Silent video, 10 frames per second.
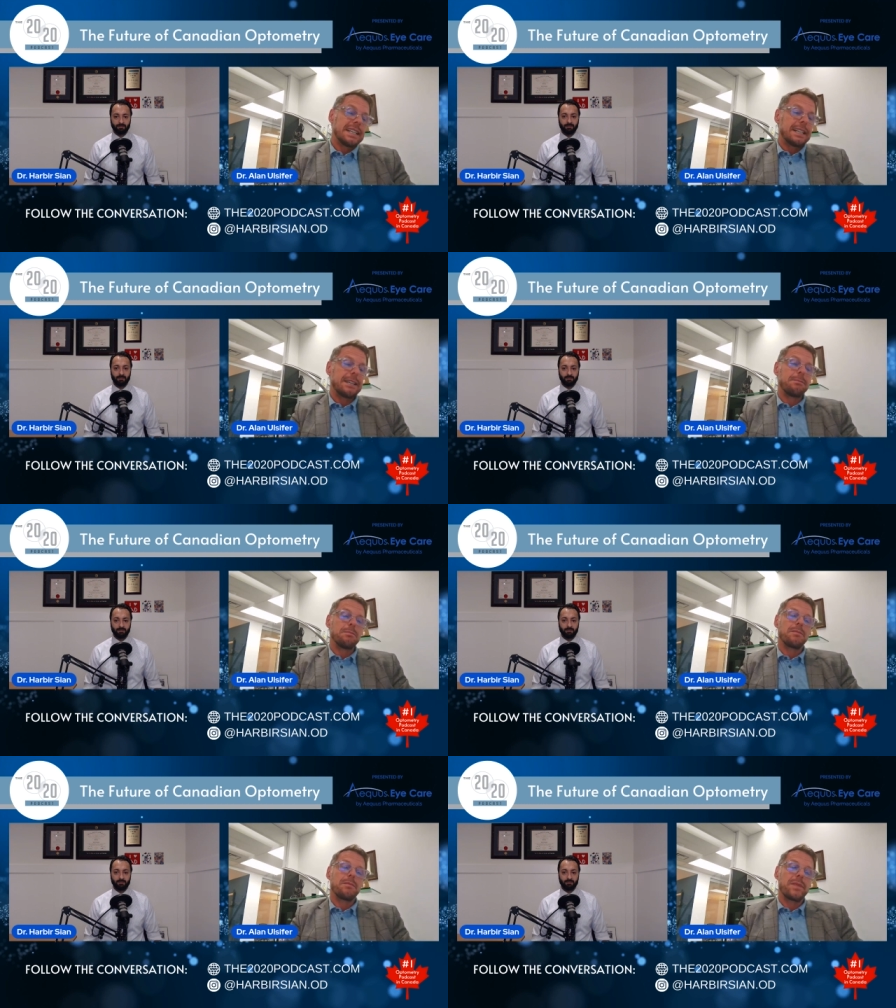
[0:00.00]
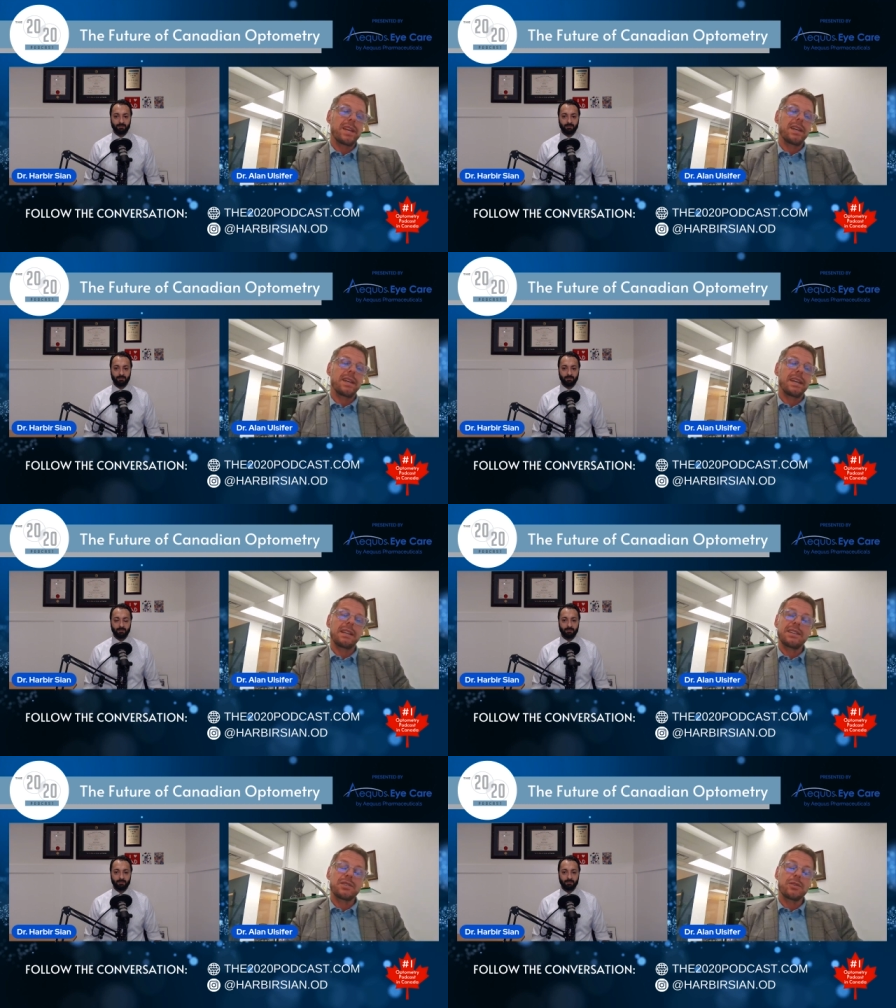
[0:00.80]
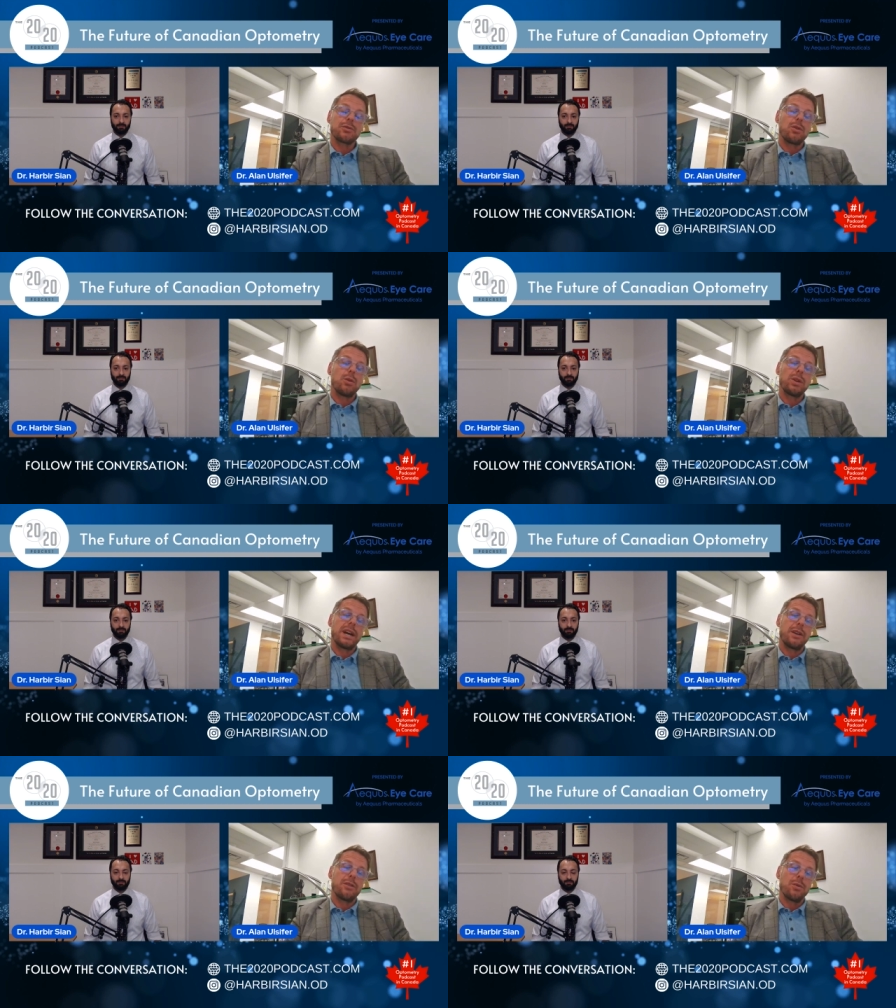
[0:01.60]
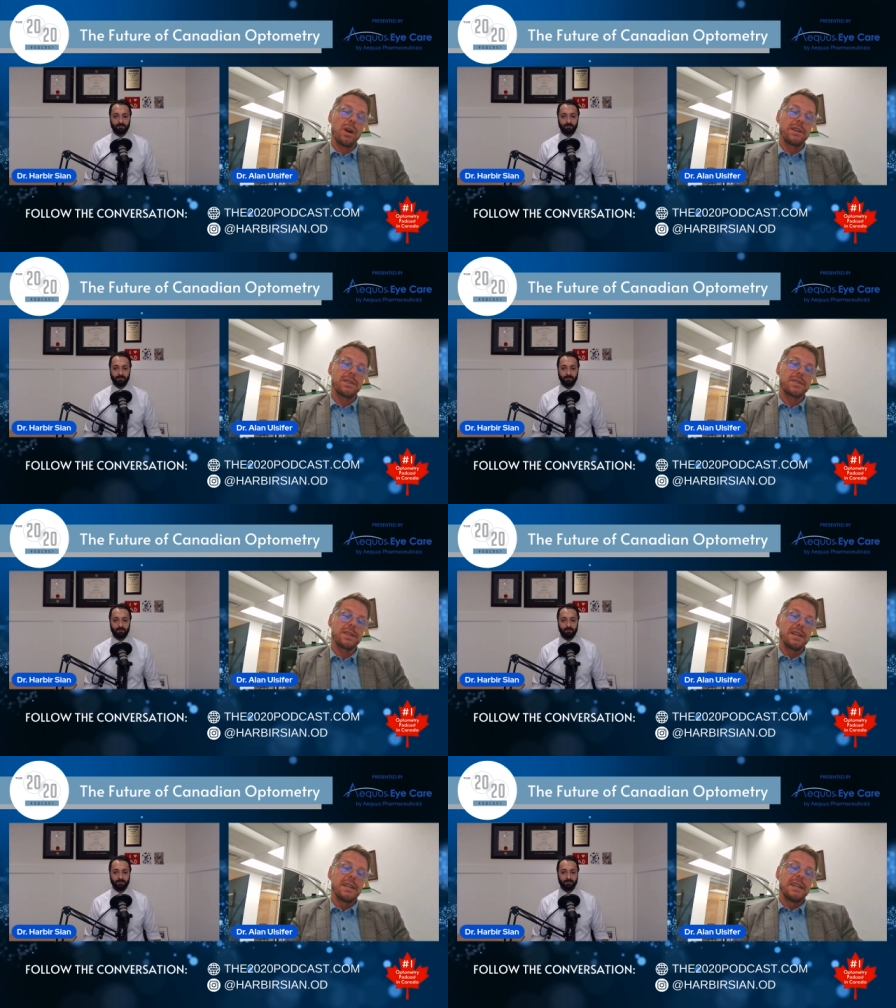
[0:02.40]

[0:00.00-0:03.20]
Unless they're told otherwise,